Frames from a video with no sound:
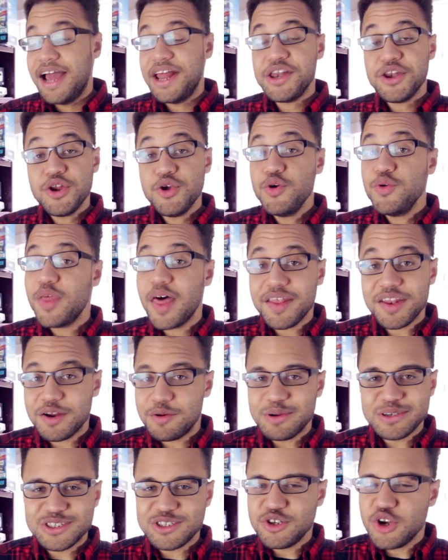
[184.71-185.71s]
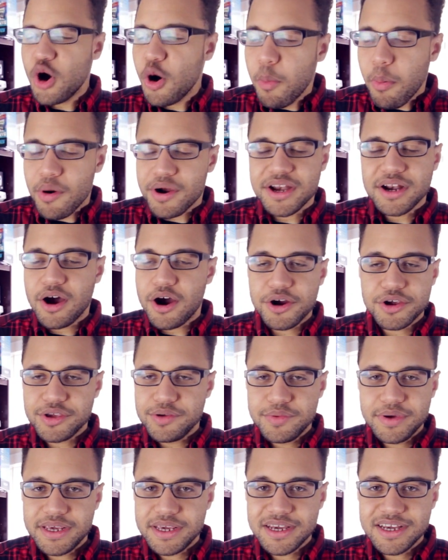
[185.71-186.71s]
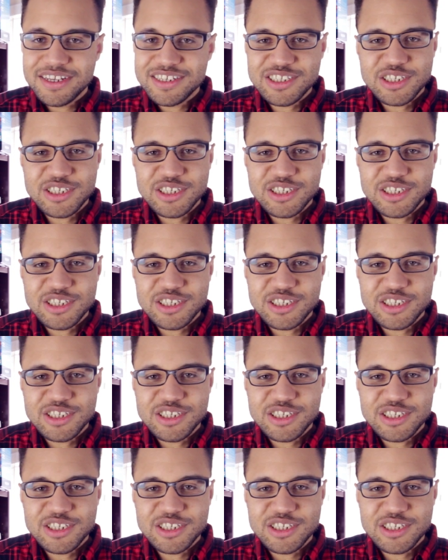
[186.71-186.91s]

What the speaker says: I knew that there was no point in arguing.